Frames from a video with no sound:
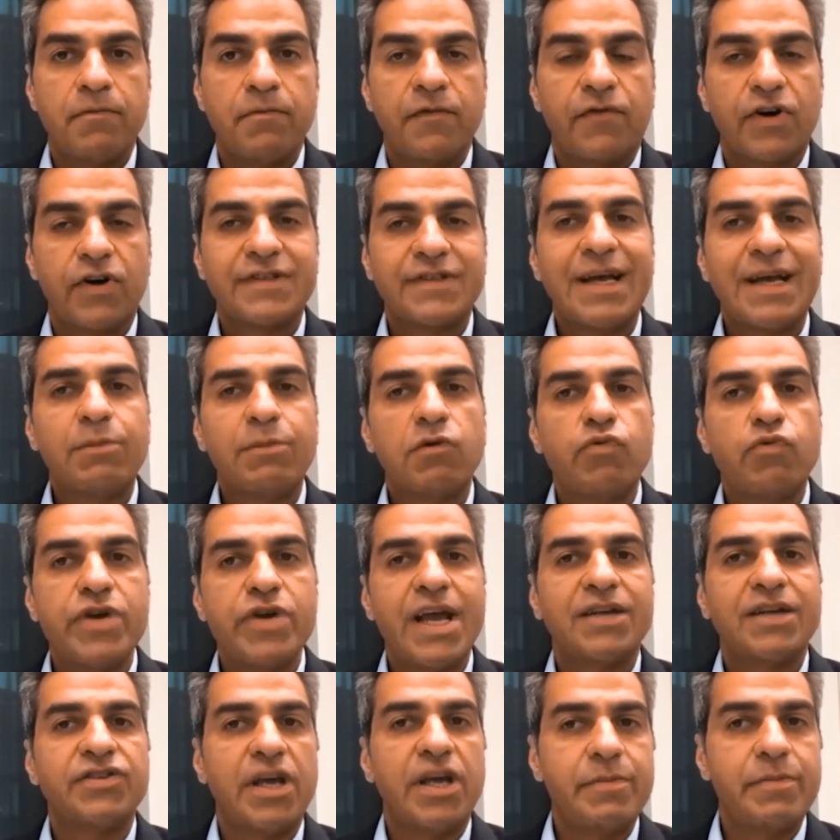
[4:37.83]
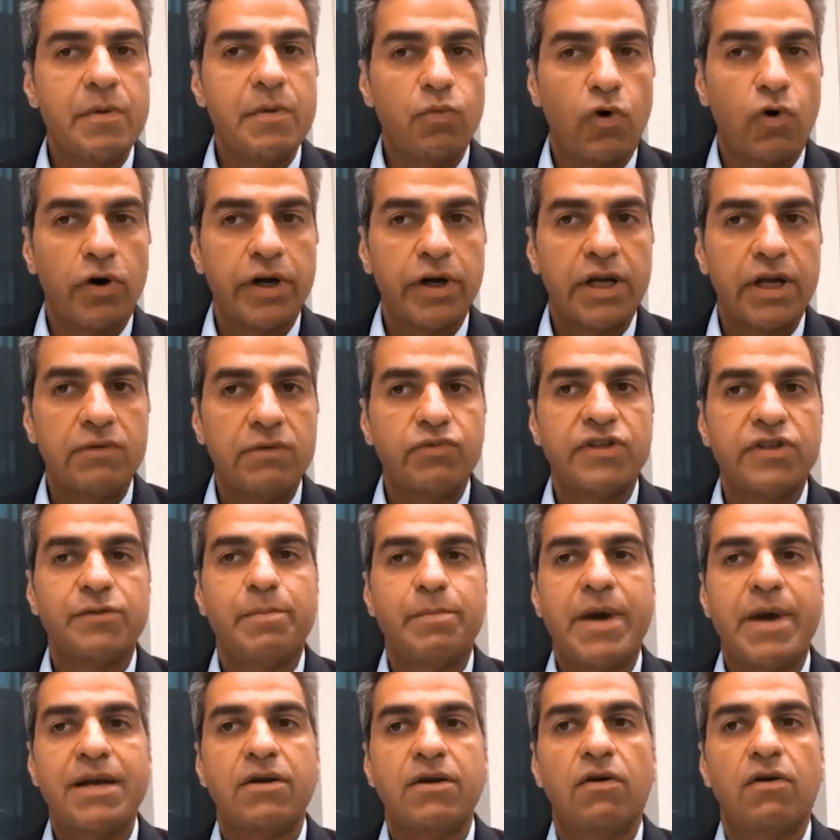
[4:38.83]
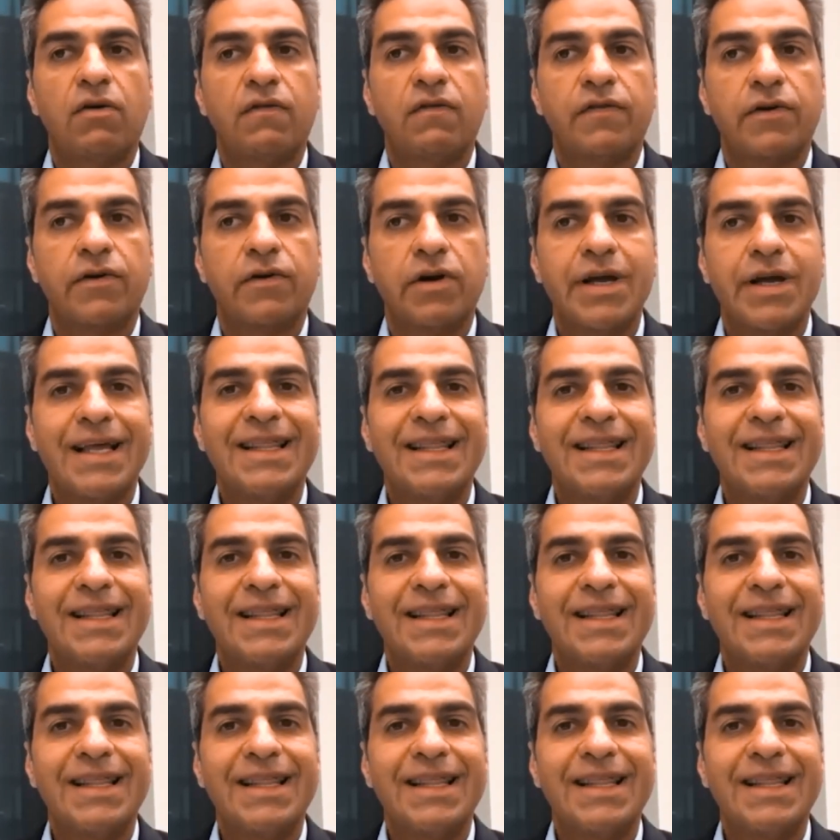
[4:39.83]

For example, we at JP Morgan, we spend over